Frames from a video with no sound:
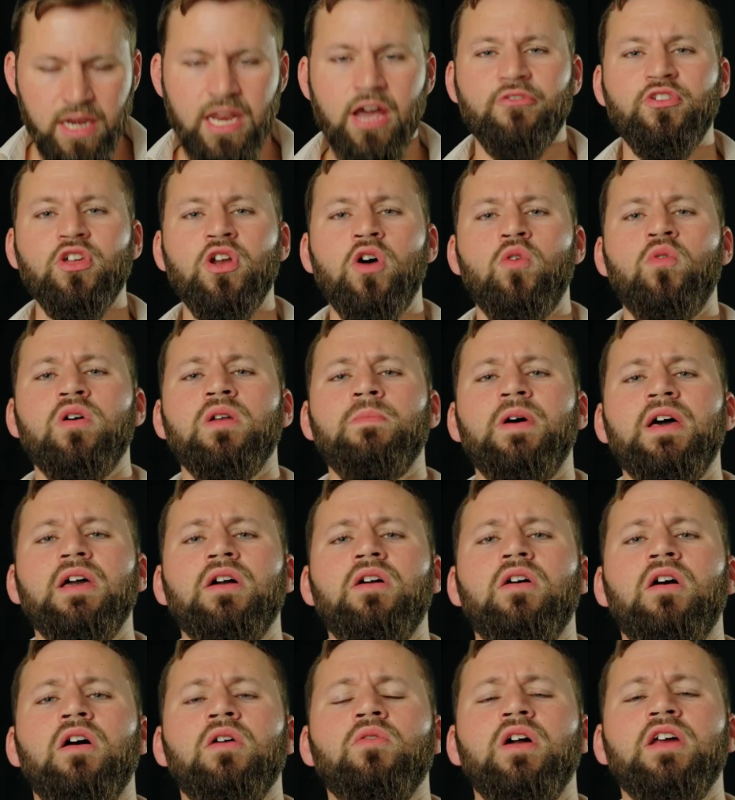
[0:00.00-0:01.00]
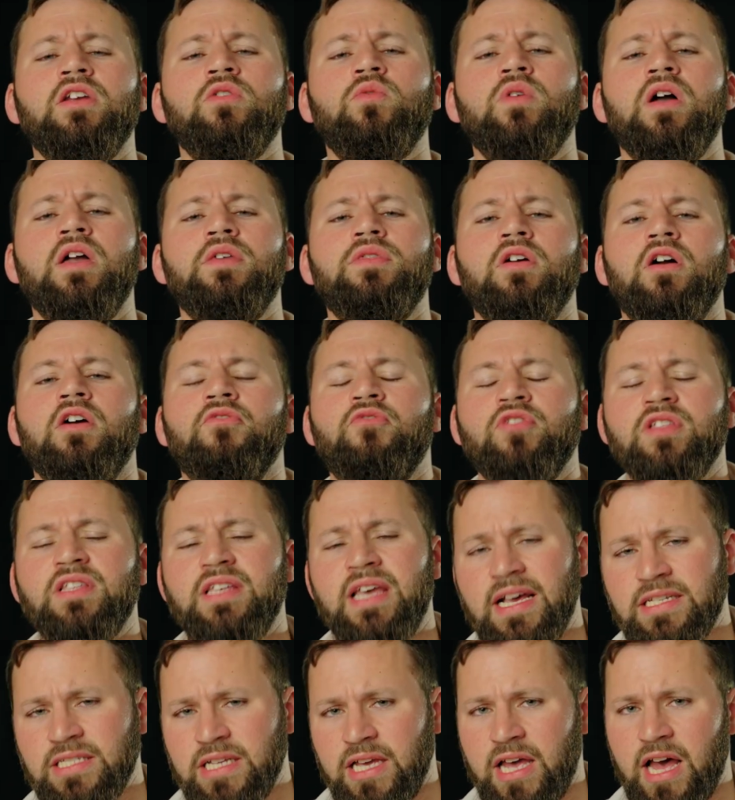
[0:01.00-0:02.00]
Now, if you don't want to buy a car right away, there are
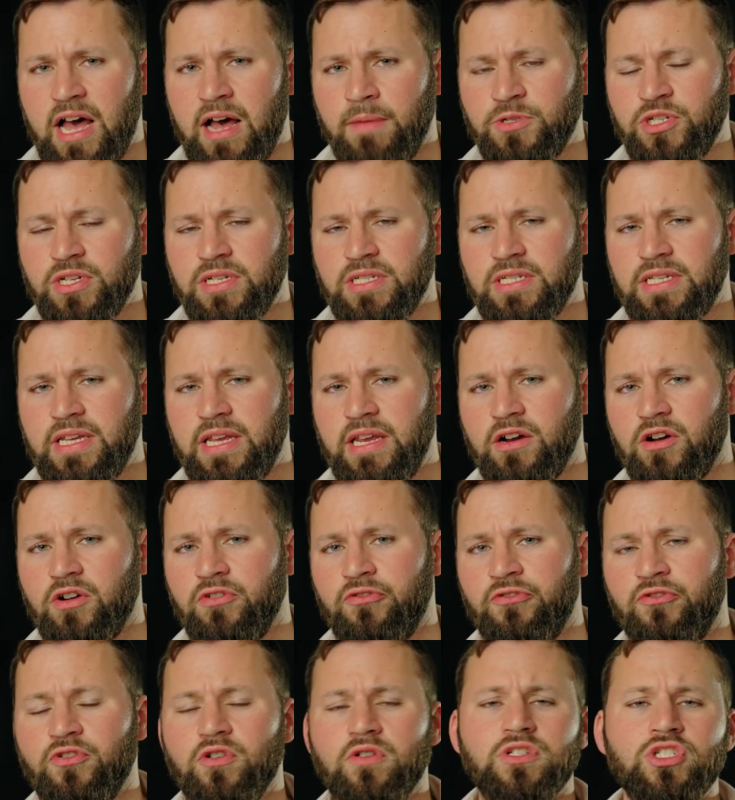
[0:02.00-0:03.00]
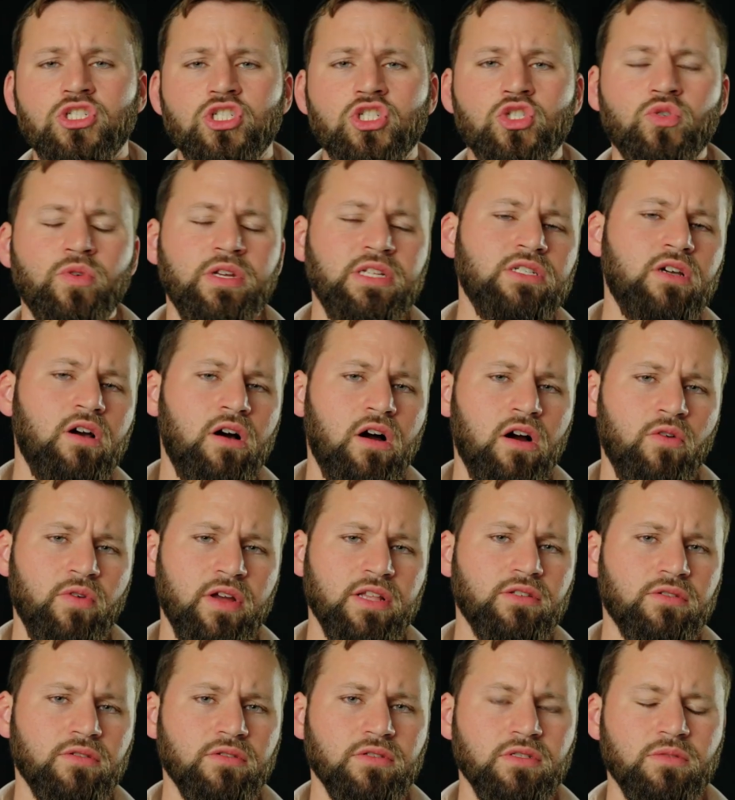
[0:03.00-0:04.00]
fantastic options here for street car
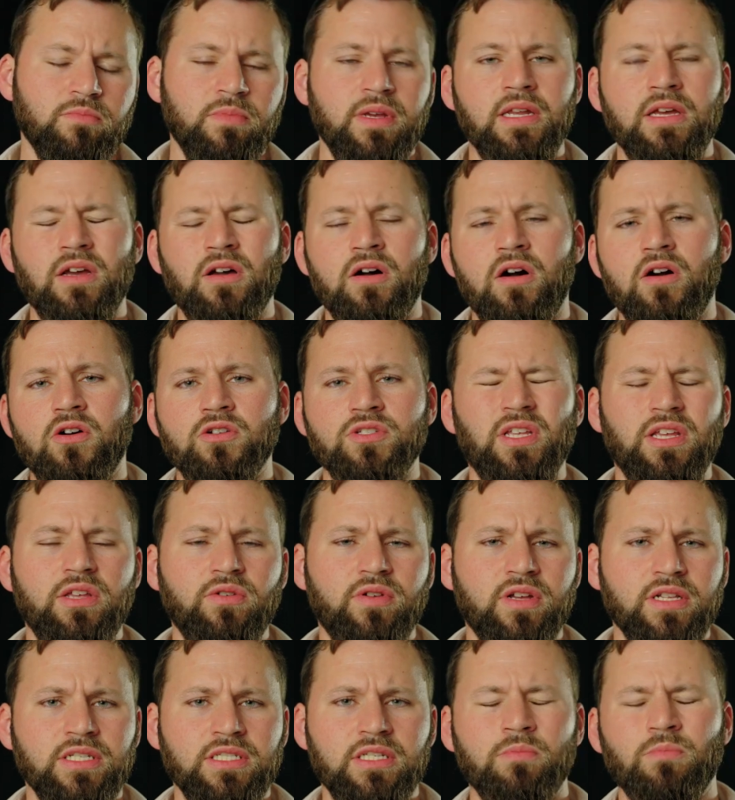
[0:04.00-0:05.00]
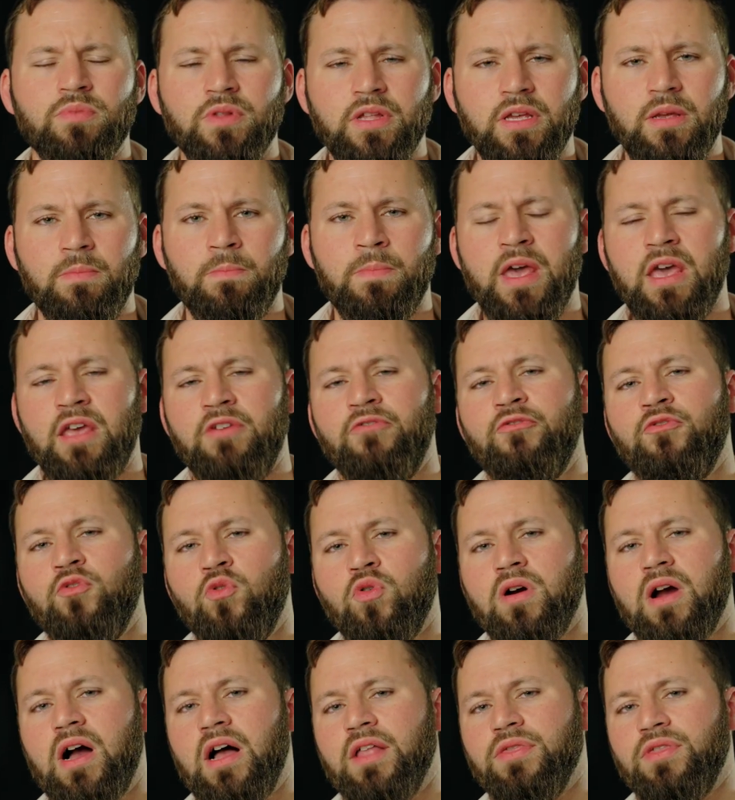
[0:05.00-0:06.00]
rentals, meaning cars that you can simply pay
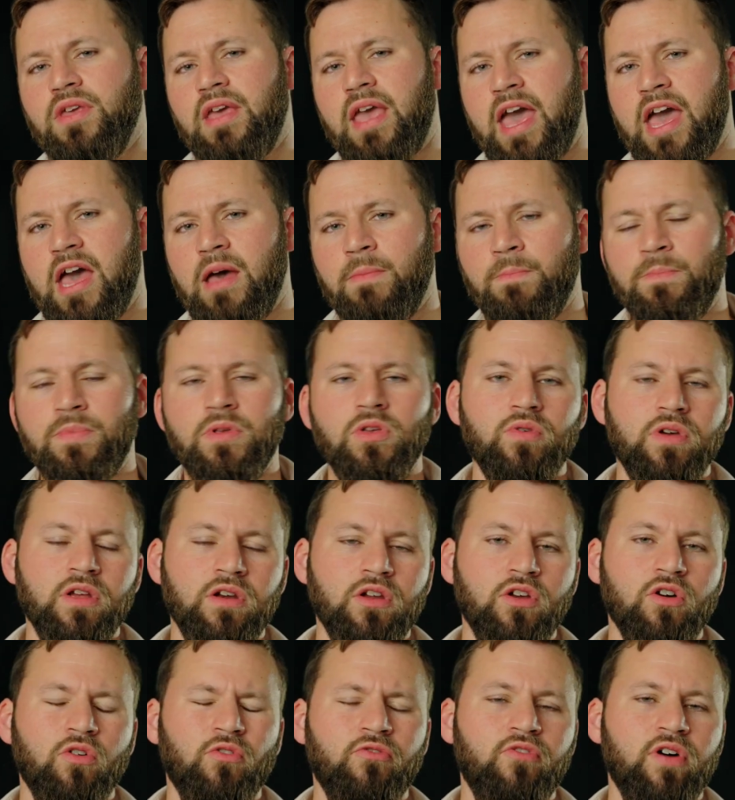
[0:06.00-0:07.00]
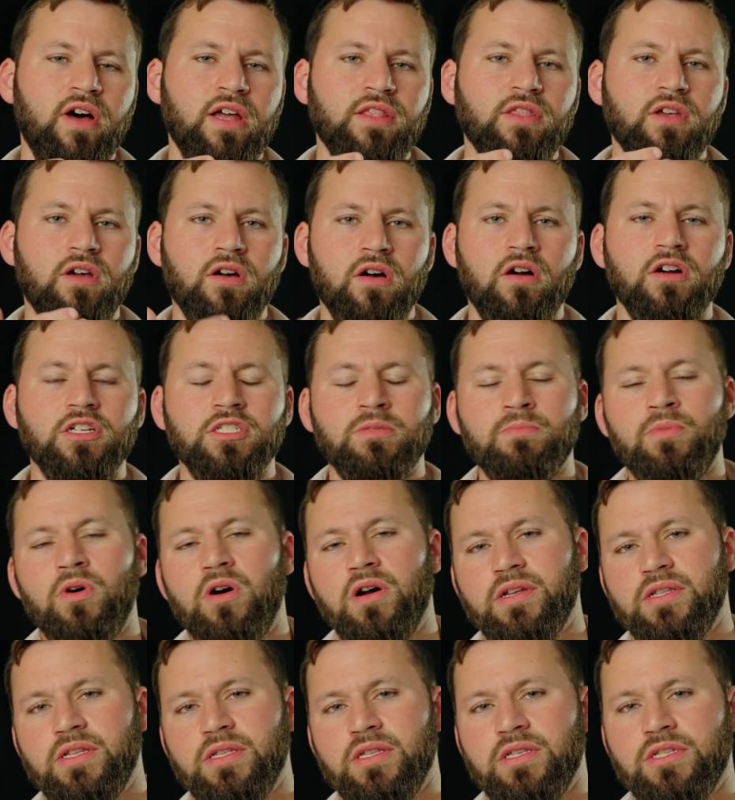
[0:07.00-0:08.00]
for on the app. You can go find the cars
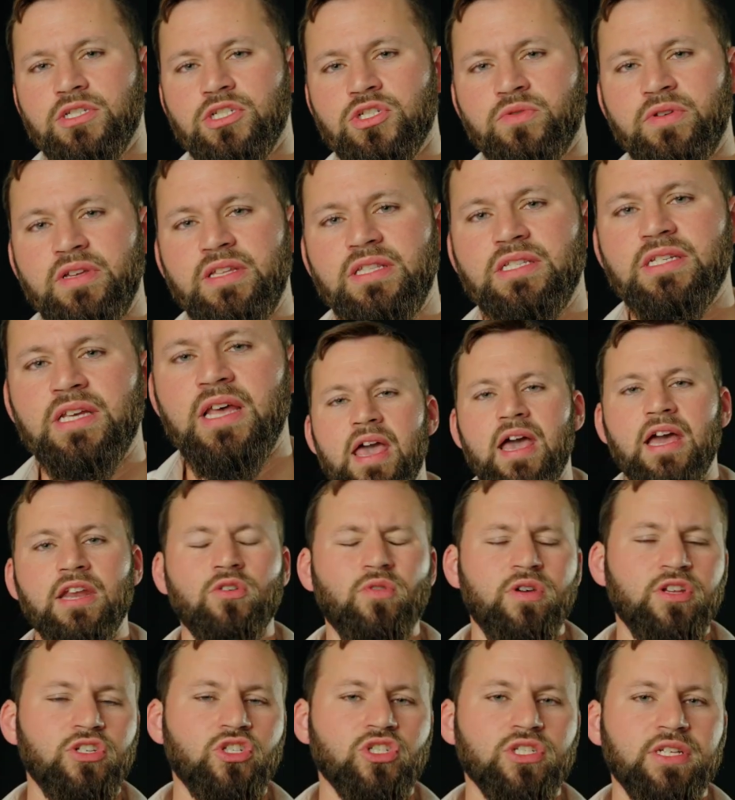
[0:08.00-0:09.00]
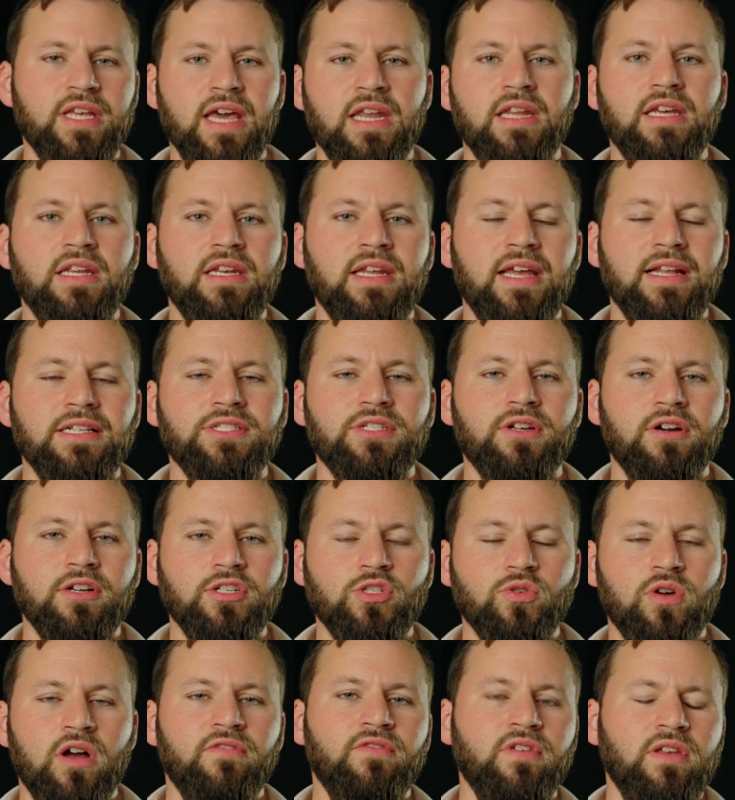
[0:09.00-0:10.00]
parked in the street and you can just get in and start
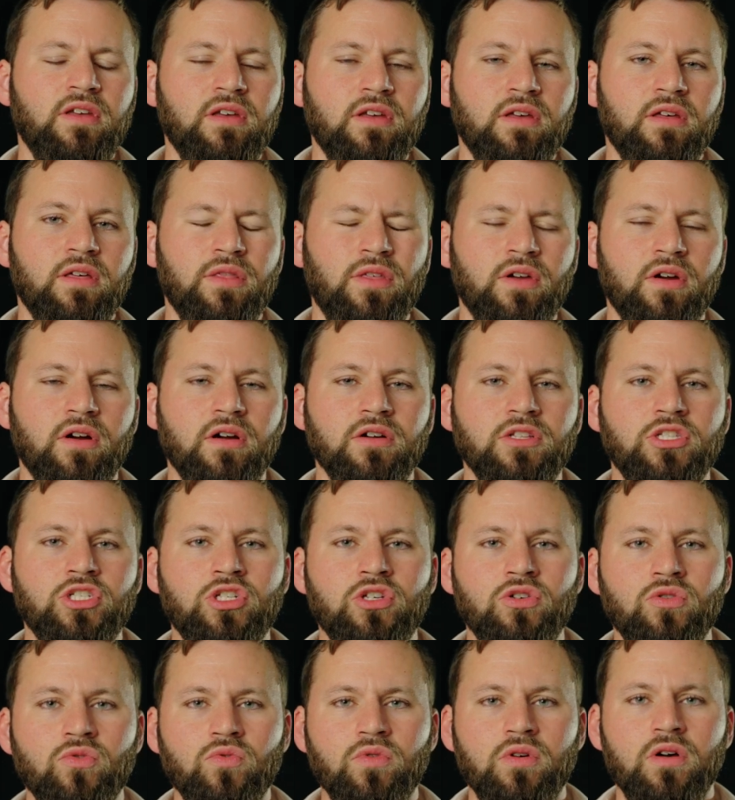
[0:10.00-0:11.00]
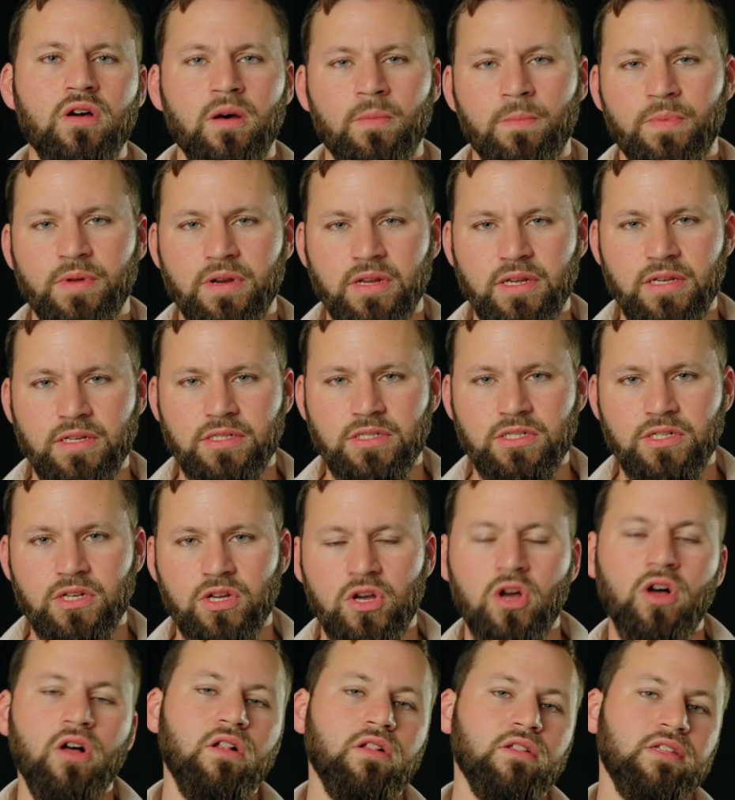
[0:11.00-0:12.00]
driving. There are 2 companies
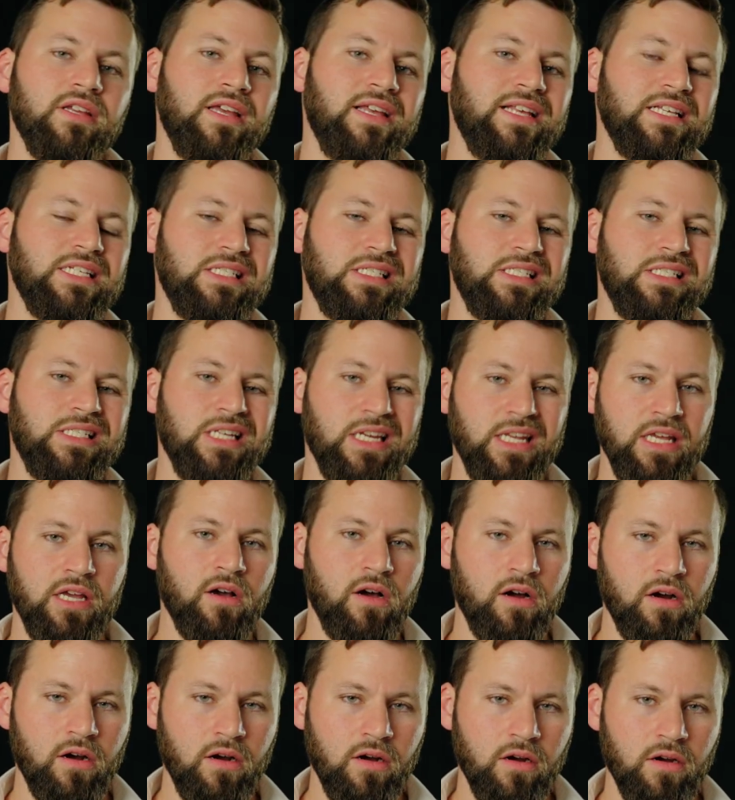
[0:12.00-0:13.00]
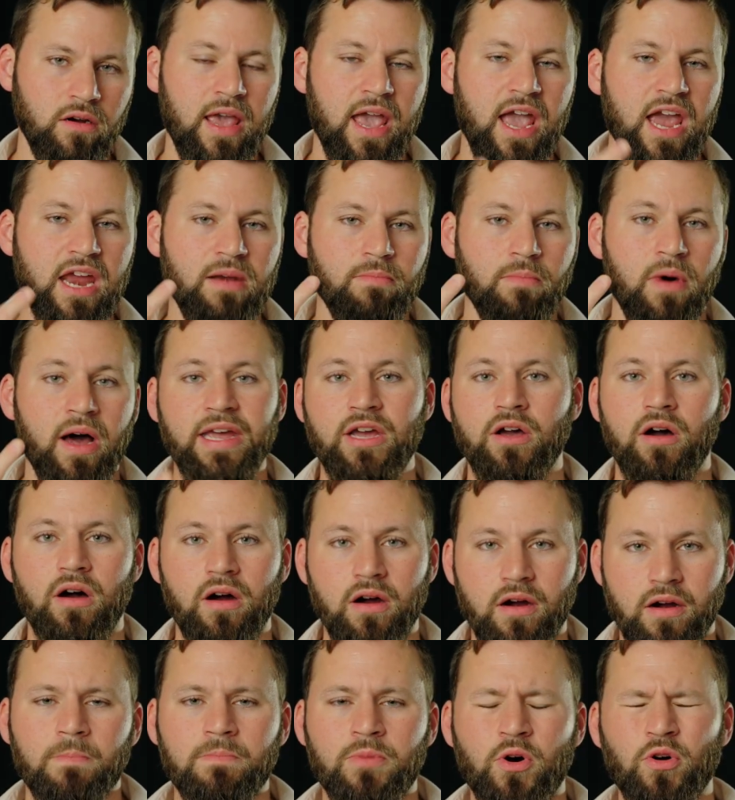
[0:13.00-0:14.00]
called City Car and My
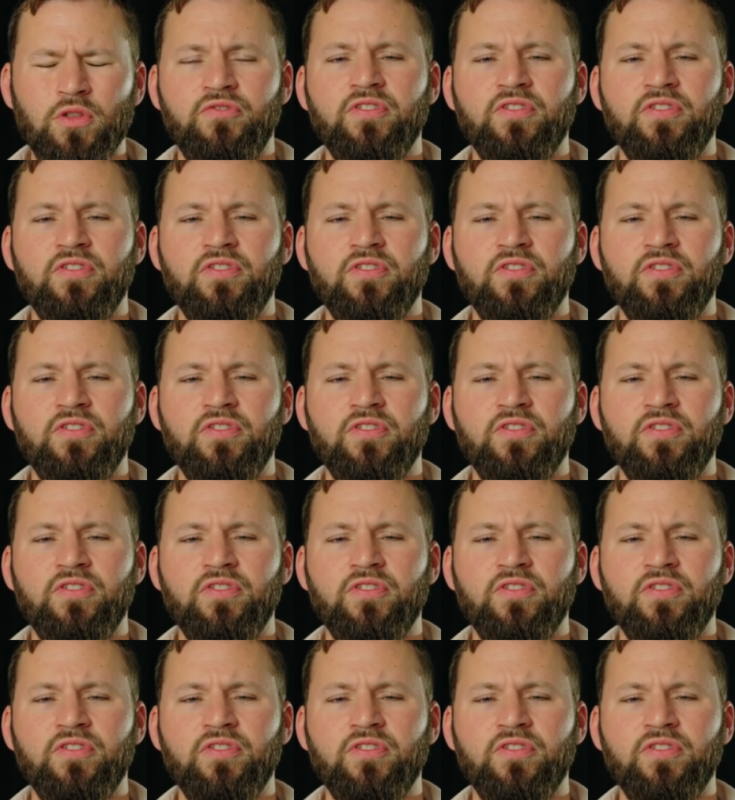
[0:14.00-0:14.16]
Car. Both